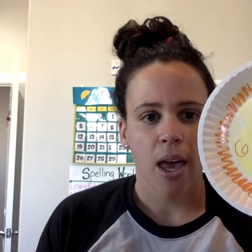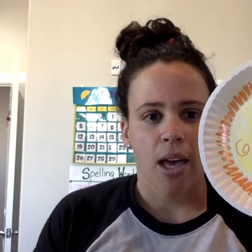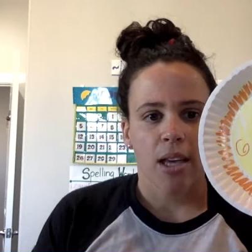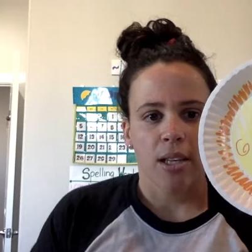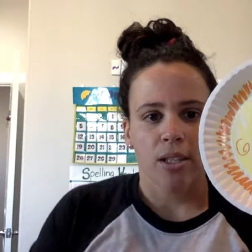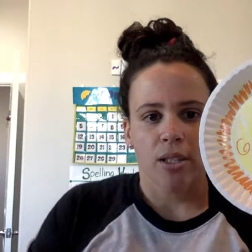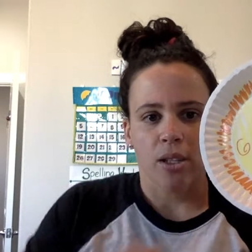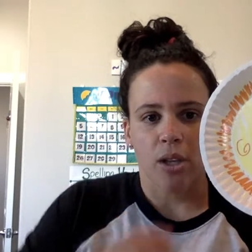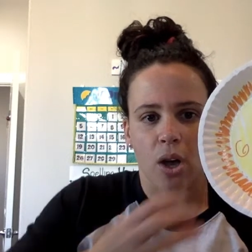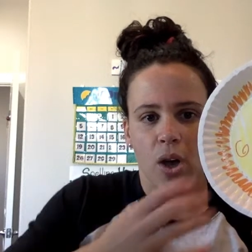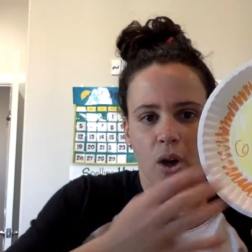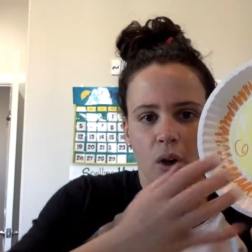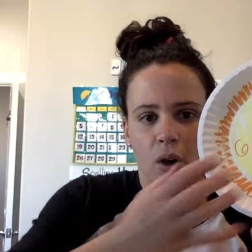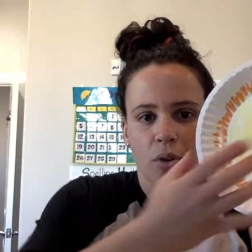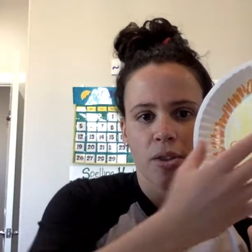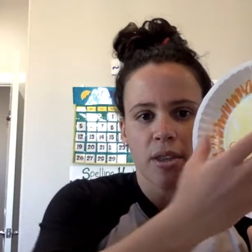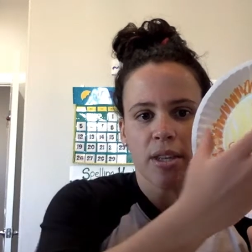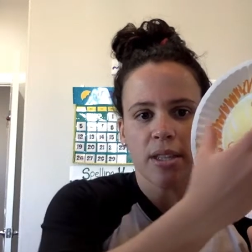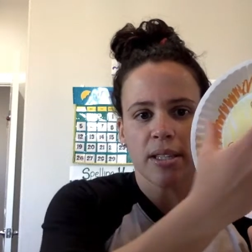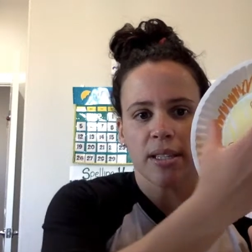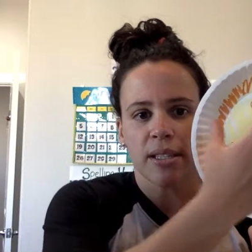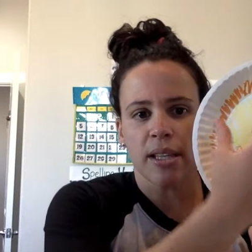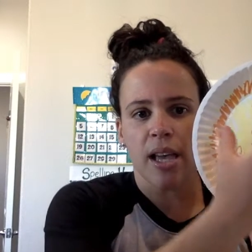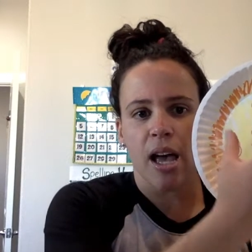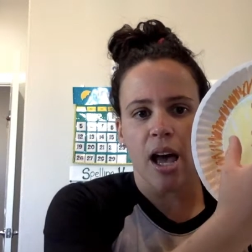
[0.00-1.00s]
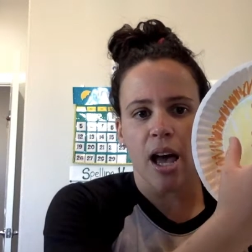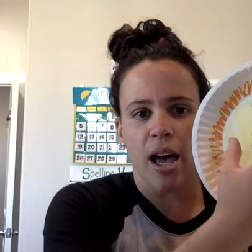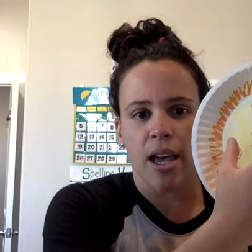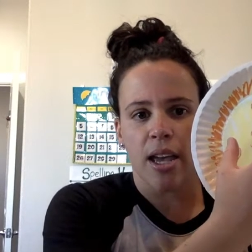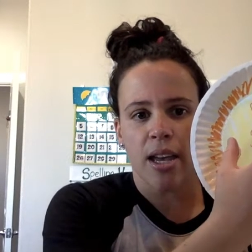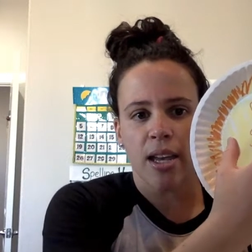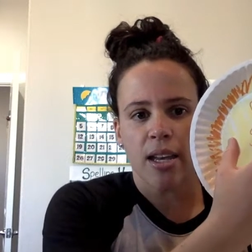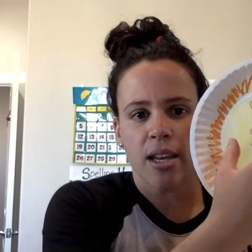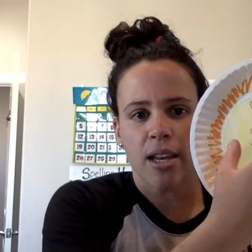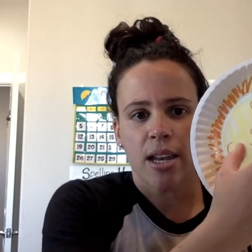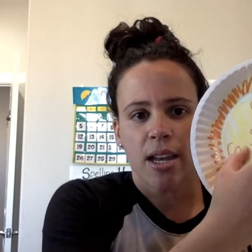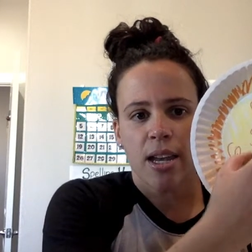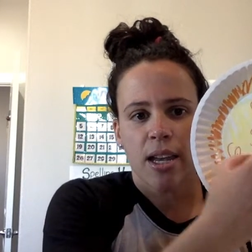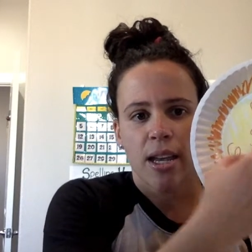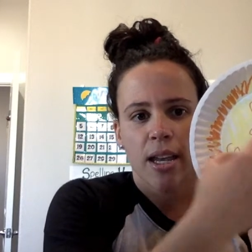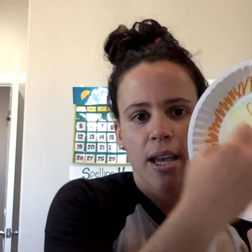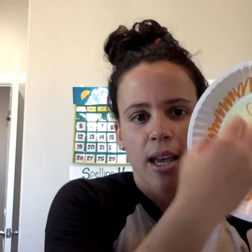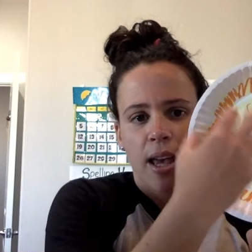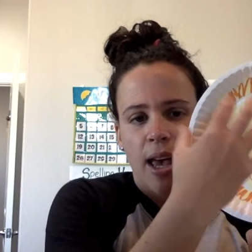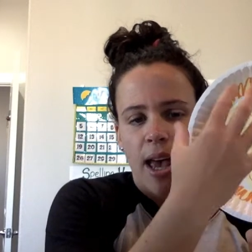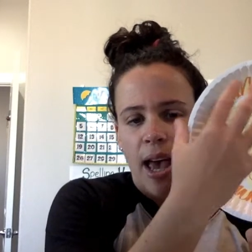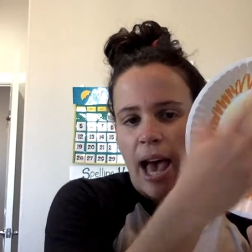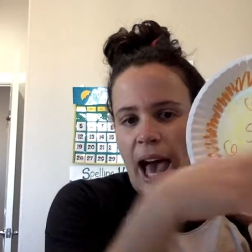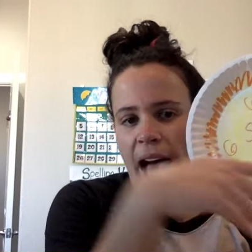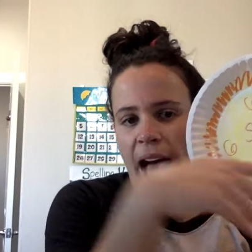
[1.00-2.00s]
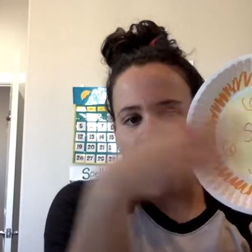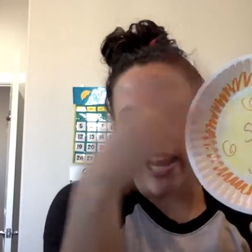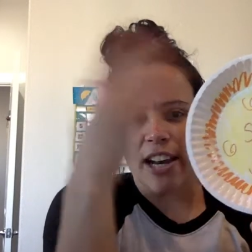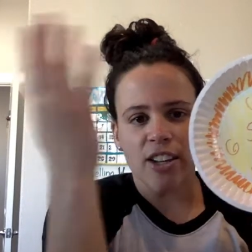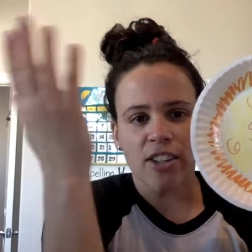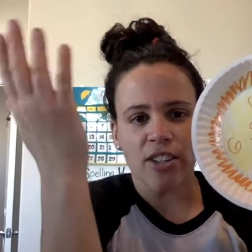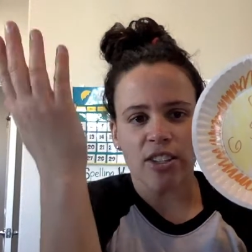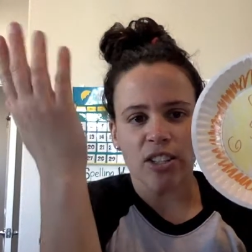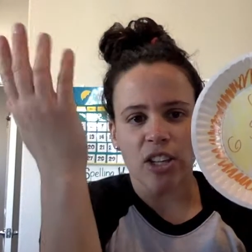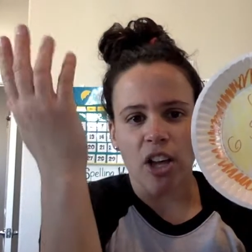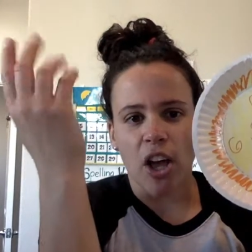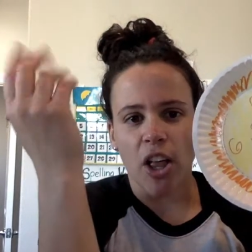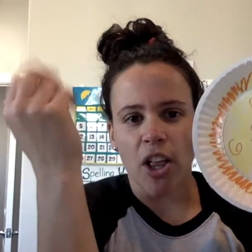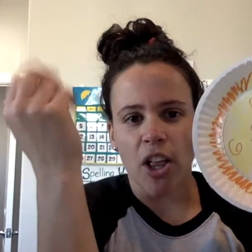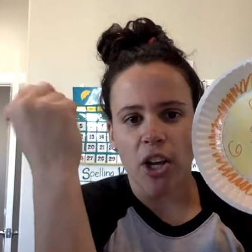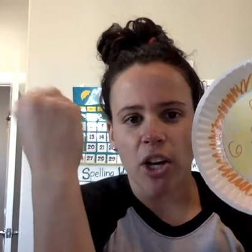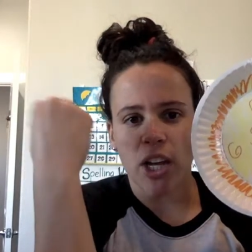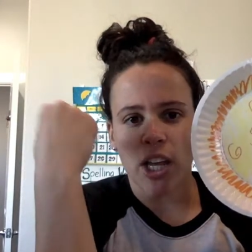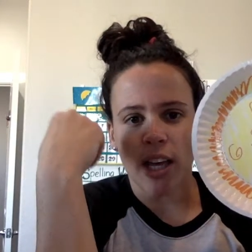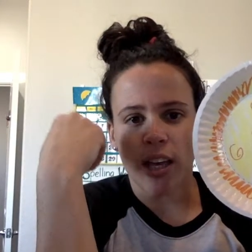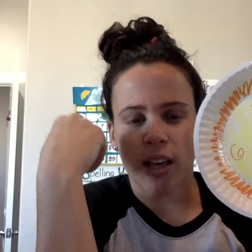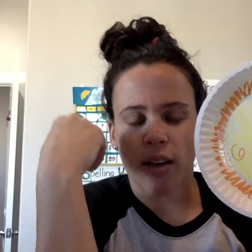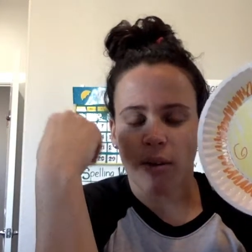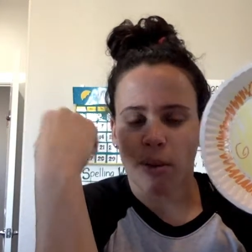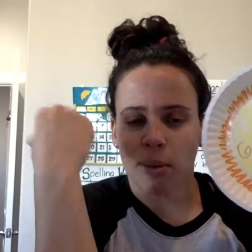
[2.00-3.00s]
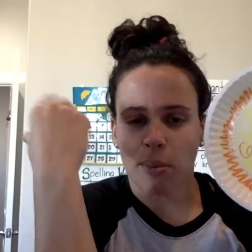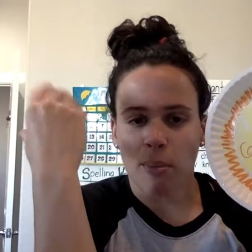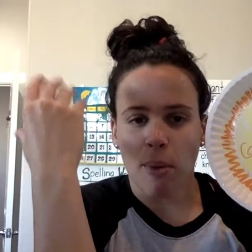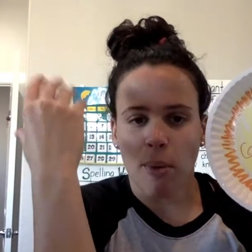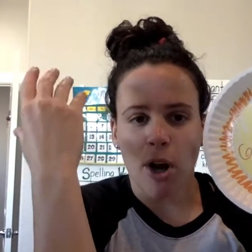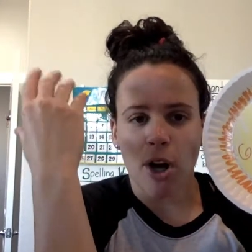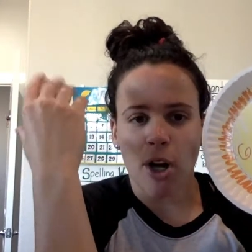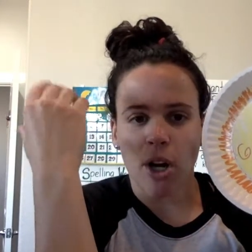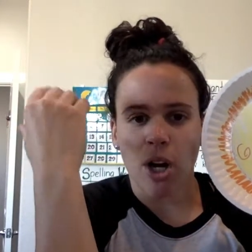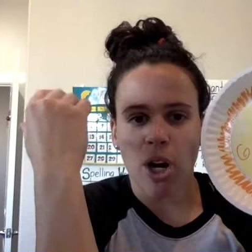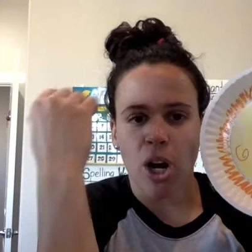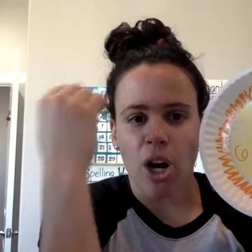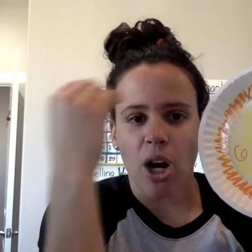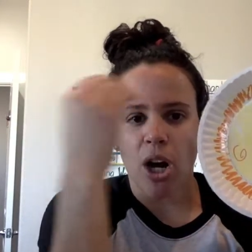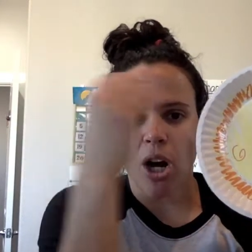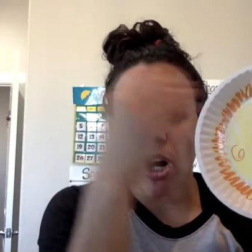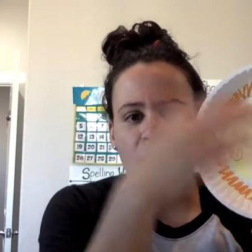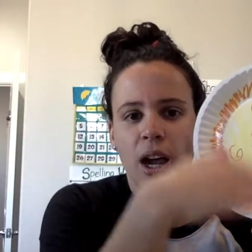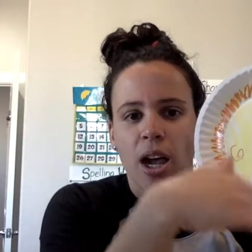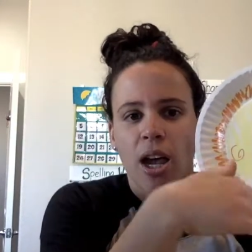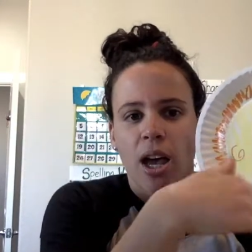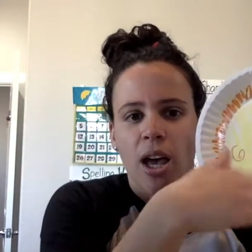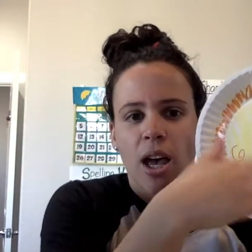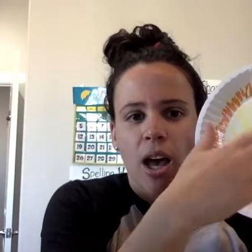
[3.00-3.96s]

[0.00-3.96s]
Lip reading: So the sun, I just colored it with marker.